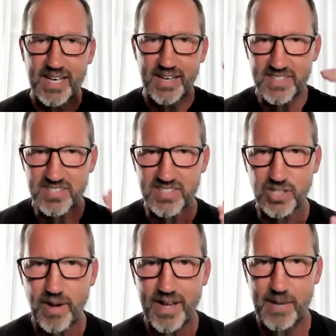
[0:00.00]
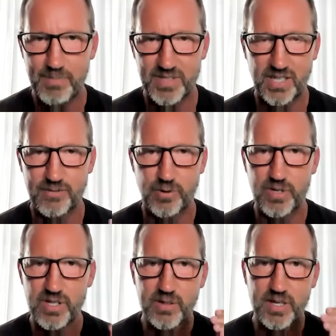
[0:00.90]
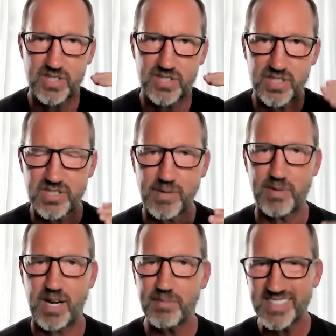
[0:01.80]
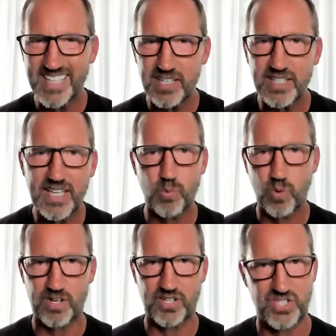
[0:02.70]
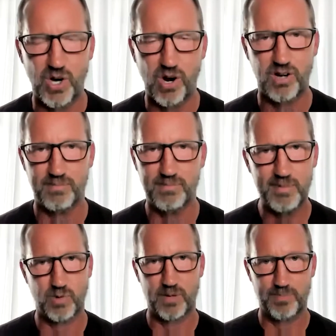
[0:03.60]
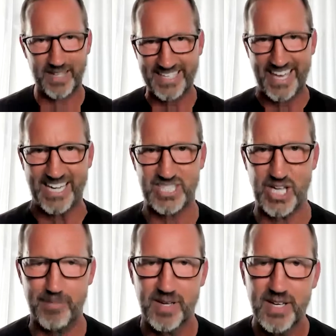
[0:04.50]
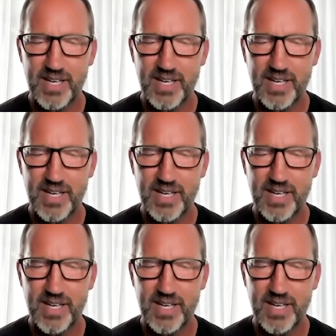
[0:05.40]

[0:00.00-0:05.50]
this is a great episode for you because in just a moment, I'm going to tell you kind of where to start, maybe where to play catch up.